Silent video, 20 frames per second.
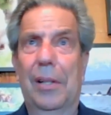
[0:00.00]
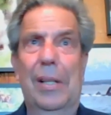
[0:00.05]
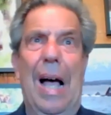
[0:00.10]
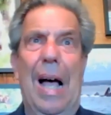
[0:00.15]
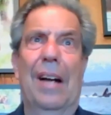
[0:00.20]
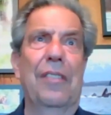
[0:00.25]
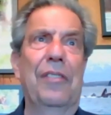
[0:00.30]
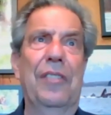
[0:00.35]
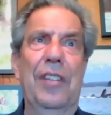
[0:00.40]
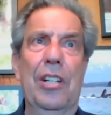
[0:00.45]
a
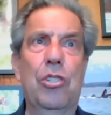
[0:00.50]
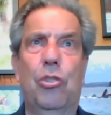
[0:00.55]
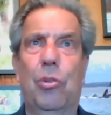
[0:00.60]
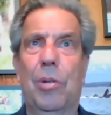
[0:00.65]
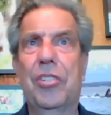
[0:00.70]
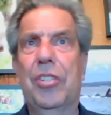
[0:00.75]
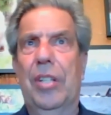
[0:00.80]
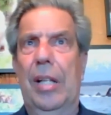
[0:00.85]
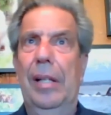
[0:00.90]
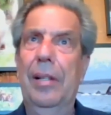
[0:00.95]
lot of
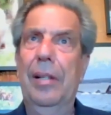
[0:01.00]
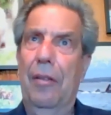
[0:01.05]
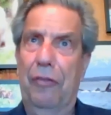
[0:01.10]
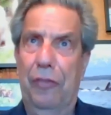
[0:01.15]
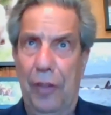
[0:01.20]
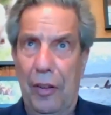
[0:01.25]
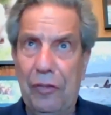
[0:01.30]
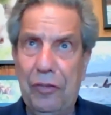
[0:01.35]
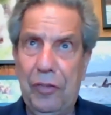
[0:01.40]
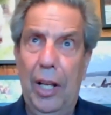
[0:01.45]
interest in
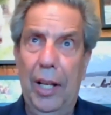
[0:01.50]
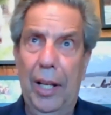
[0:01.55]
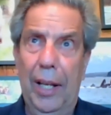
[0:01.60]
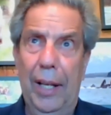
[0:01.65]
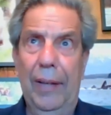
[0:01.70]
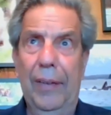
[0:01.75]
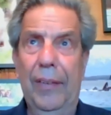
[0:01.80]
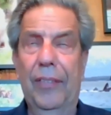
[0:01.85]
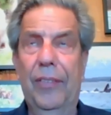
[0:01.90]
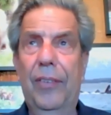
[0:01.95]
the
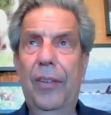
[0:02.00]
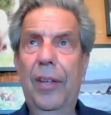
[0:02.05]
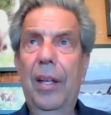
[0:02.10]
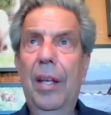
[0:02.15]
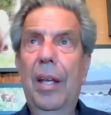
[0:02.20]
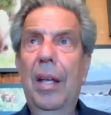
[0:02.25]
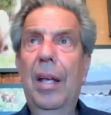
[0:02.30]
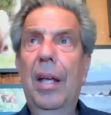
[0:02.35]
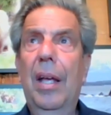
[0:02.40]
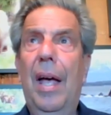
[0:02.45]
50s
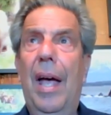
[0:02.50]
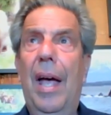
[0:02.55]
